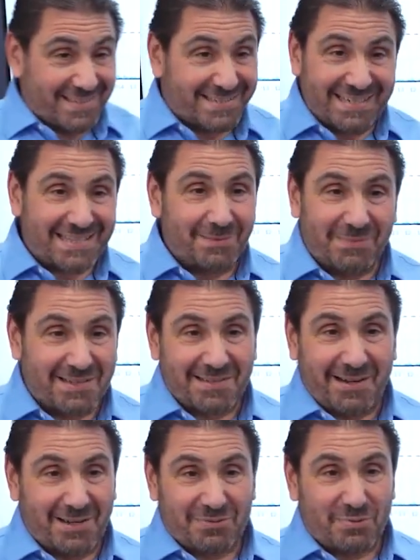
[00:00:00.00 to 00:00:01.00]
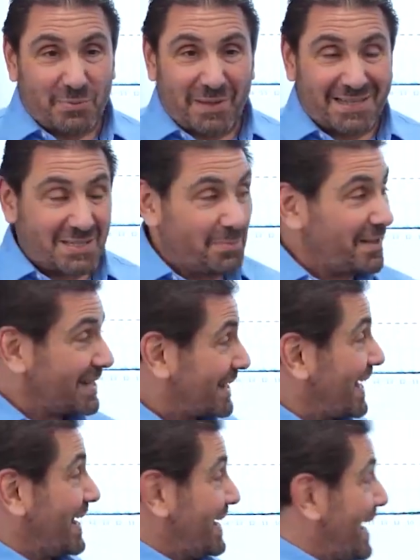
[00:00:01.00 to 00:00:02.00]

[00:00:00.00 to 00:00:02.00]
system designer's responsibility. Can I